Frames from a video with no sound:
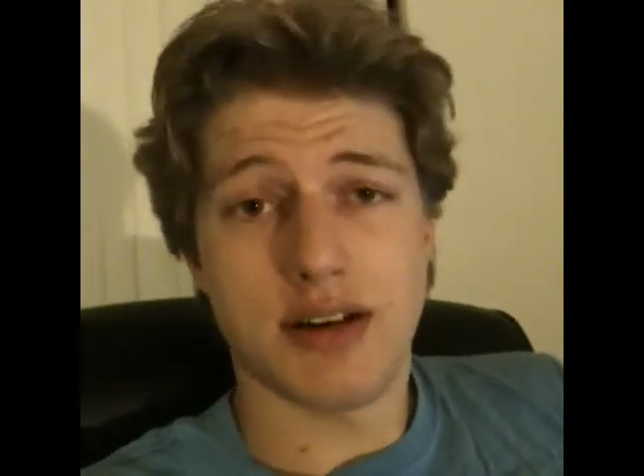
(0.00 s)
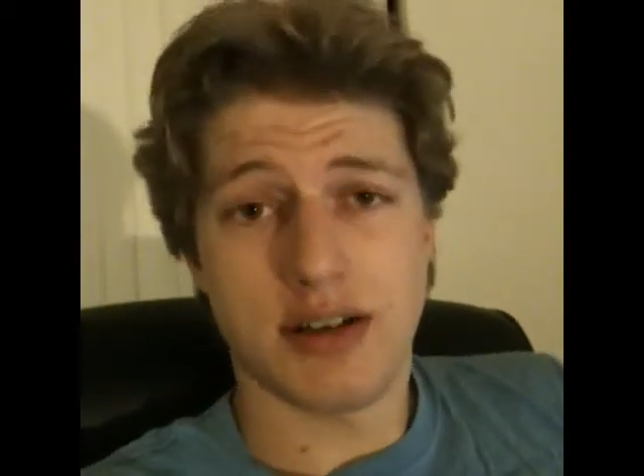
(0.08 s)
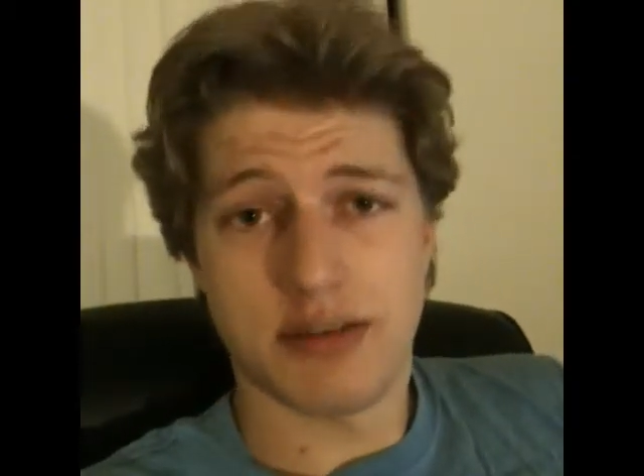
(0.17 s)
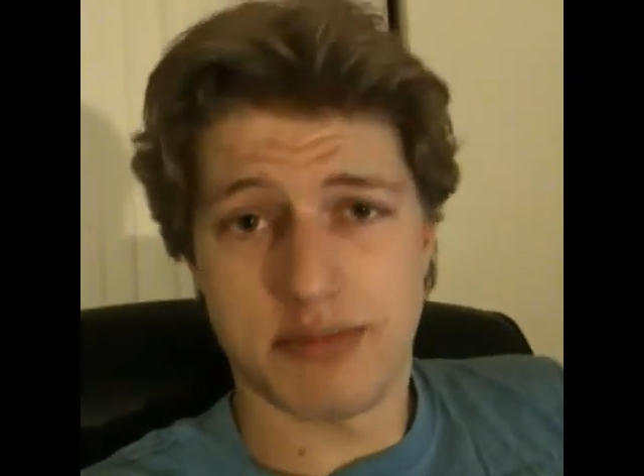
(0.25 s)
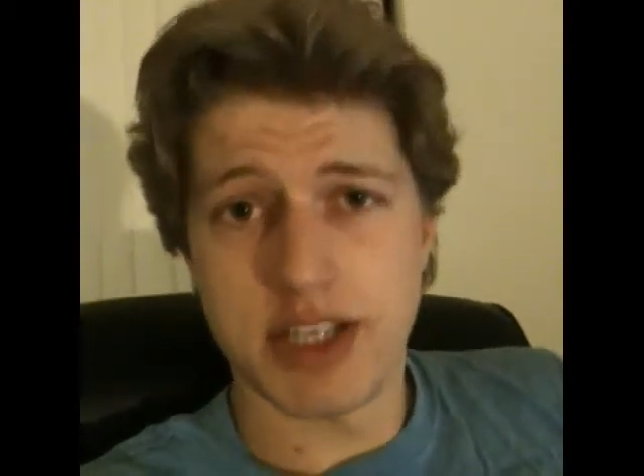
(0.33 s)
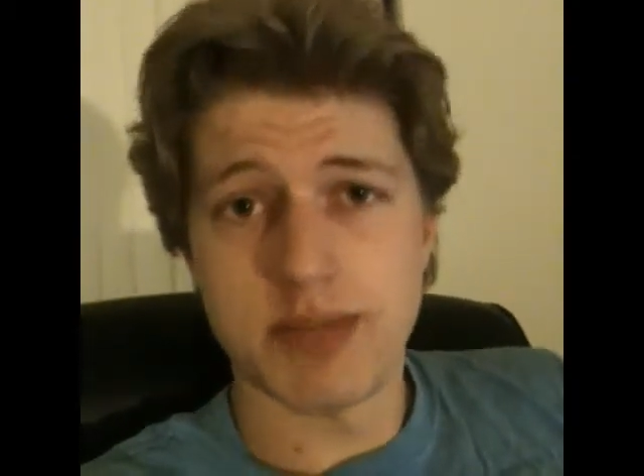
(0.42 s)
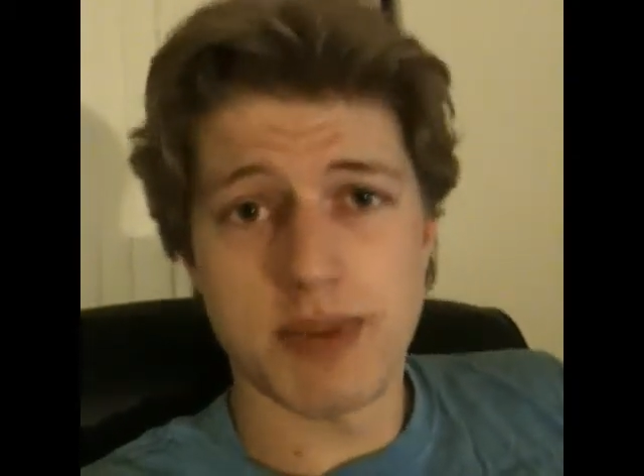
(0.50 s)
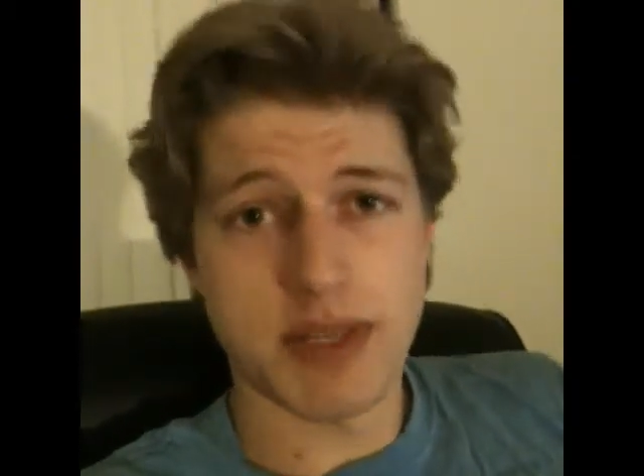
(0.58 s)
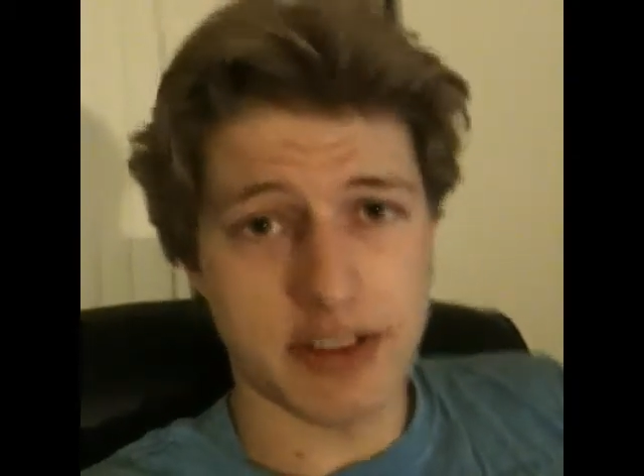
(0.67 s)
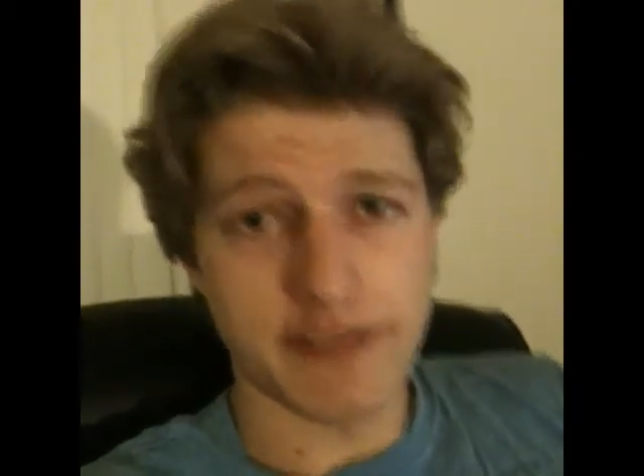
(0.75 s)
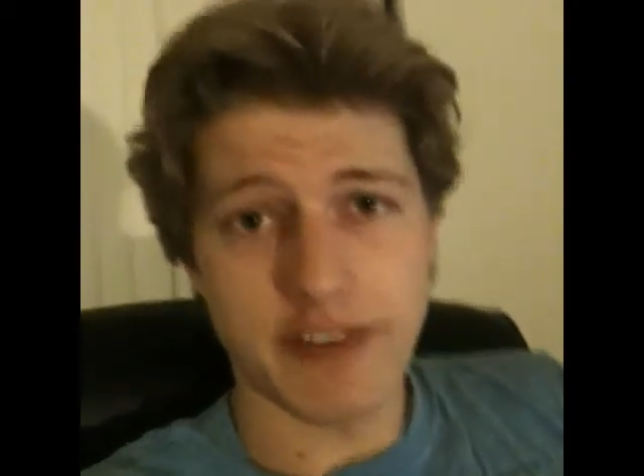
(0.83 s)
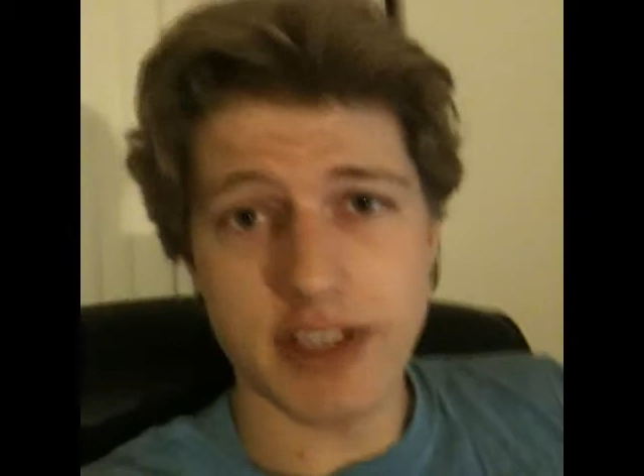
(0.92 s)
on
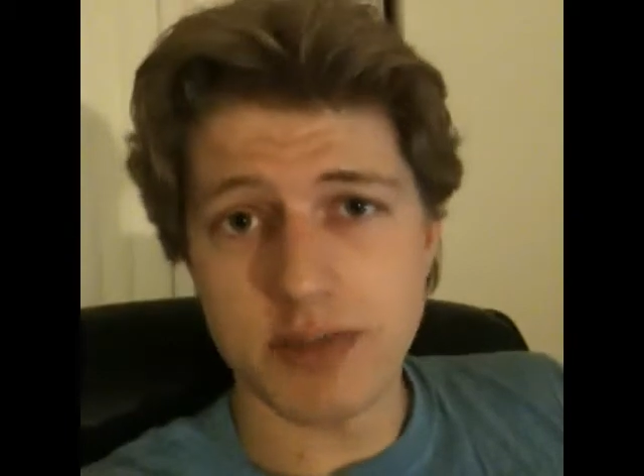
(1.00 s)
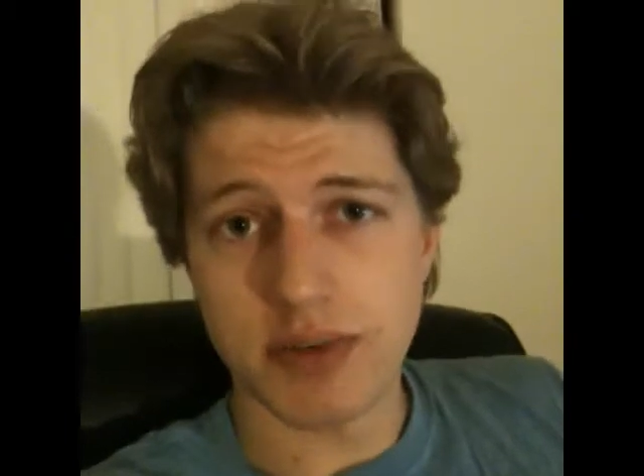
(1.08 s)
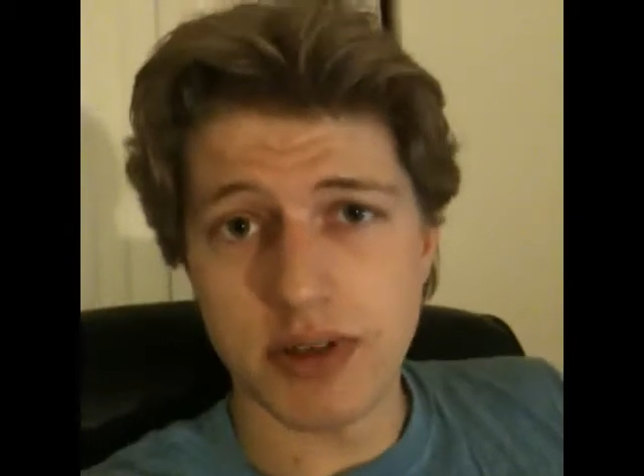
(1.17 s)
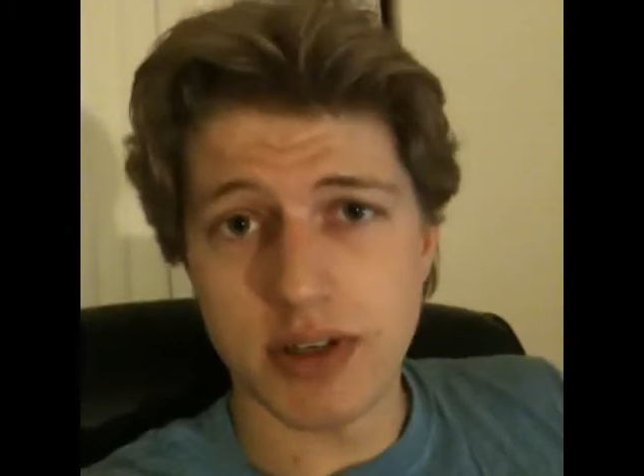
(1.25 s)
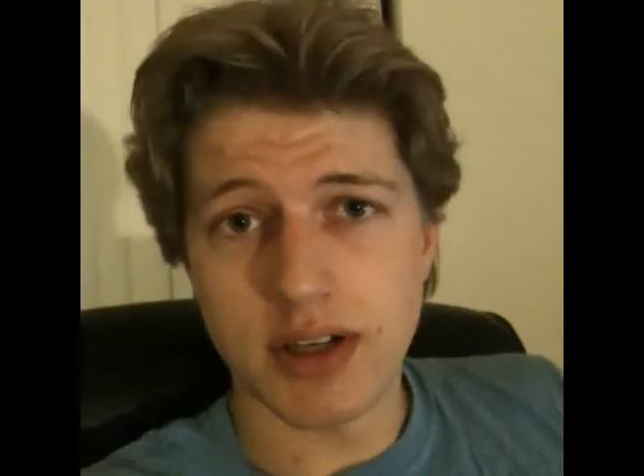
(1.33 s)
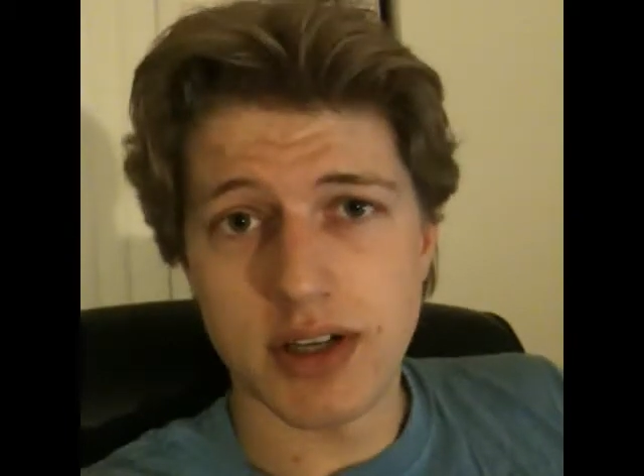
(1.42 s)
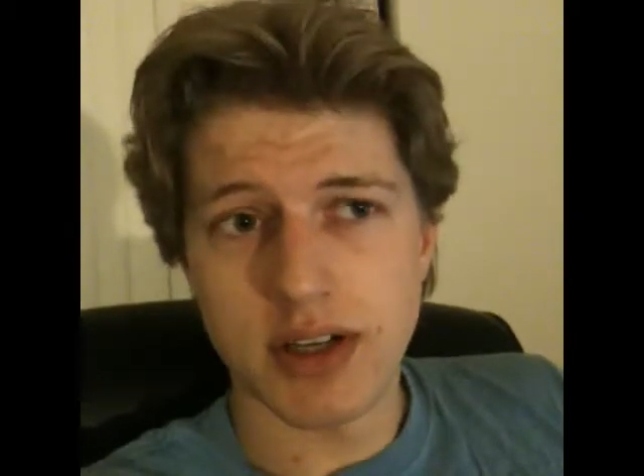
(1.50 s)
MySpace and Facebook